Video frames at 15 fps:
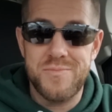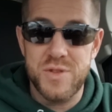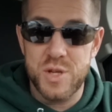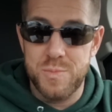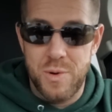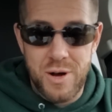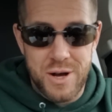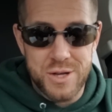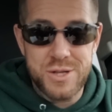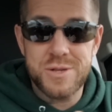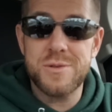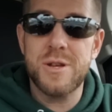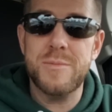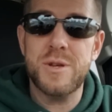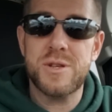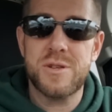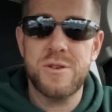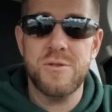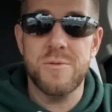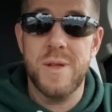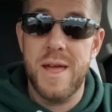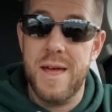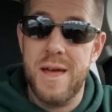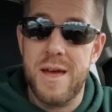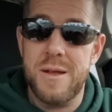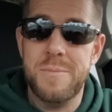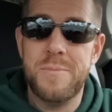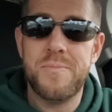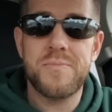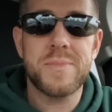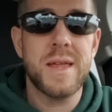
This boss could be sued. And